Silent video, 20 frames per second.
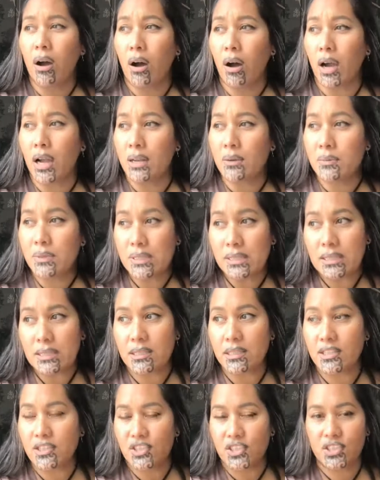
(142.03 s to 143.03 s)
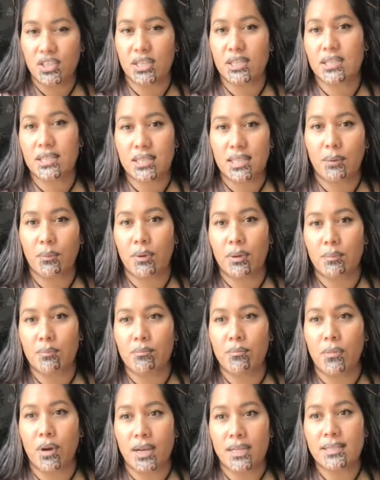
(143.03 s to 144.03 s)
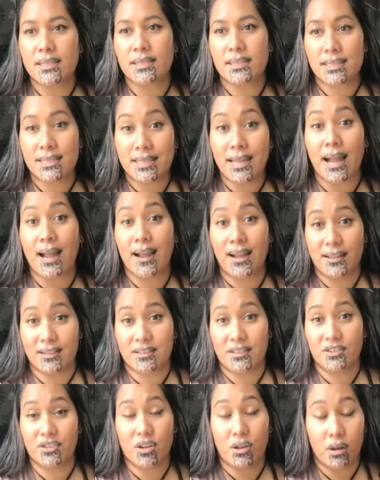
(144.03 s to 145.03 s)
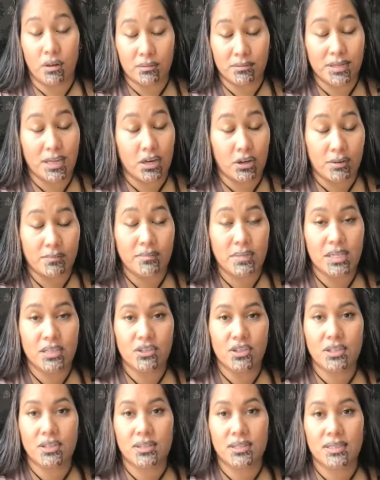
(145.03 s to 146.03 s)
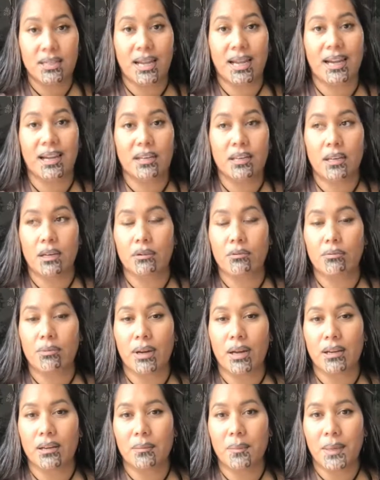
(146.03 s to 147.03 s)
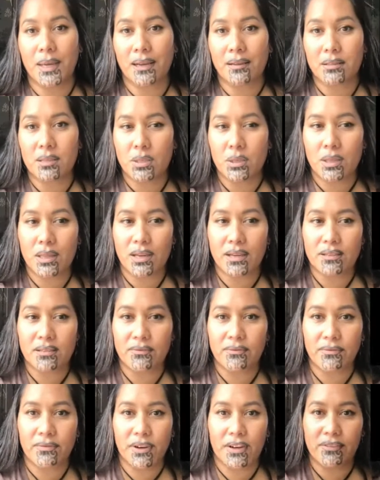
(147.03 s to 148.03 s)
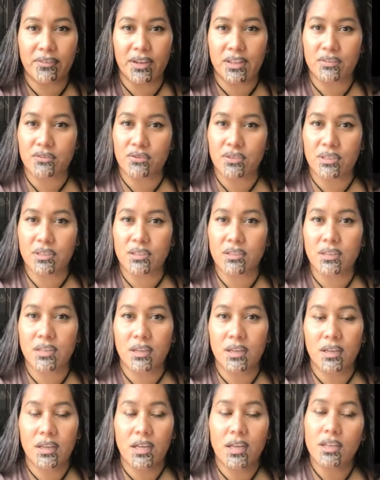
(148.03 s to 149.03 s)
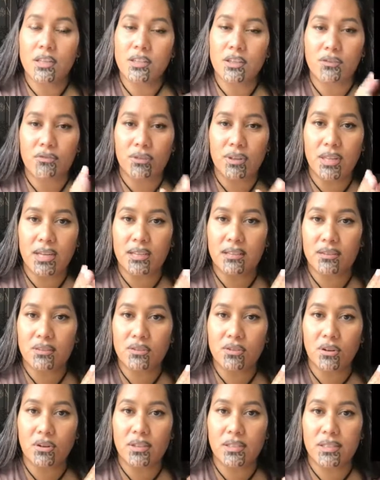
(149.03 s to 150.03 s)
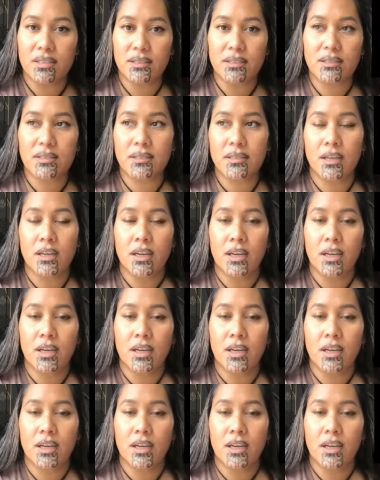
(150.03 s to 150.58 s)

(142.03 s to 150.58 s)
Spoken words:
I would suggest that we might start, and I mean just start, at around about $2,500 to $3,000